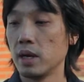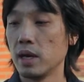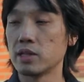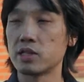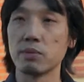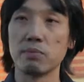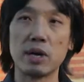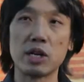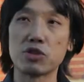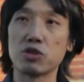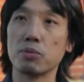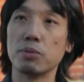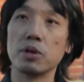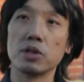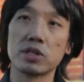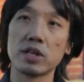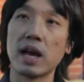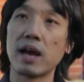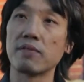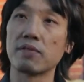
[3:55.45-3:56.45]
it's
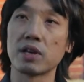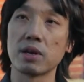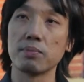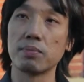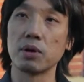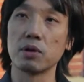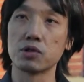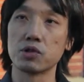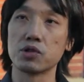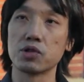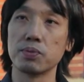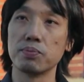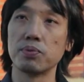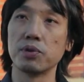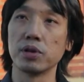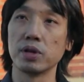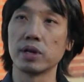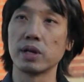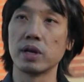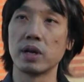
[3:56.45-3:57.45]
immeasurable to have the composer's
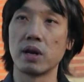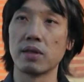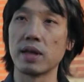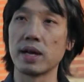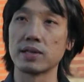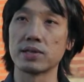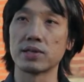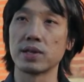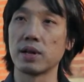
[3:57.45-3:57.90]
input and all that